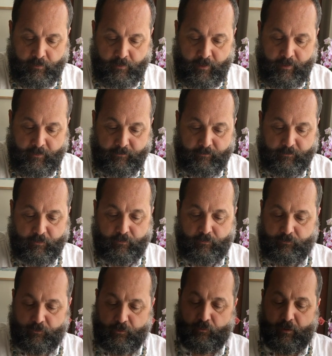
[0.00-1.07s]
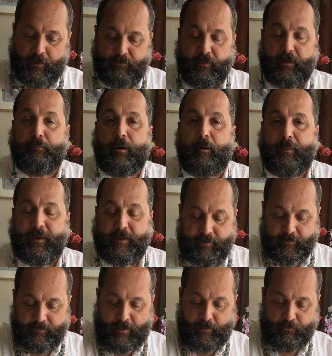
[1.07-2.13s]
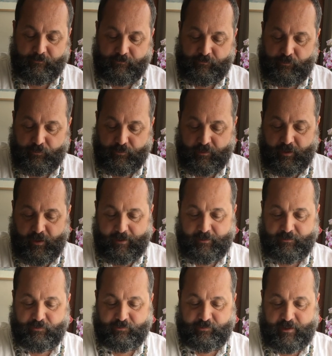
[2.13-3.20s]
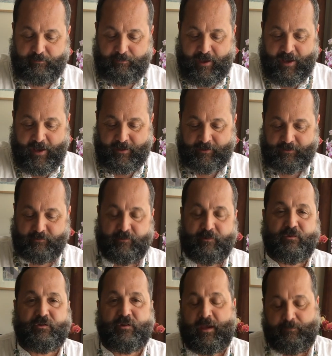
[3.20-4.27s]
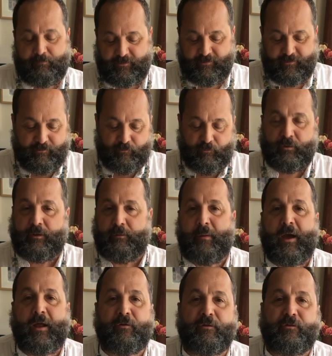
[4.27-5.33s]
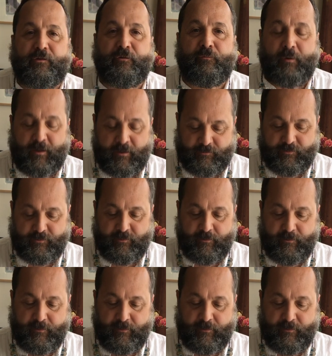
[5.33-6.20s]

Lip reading: And the great thing about making clouds is you can kind of just keep adding to the shape. It doesn't really matter too much.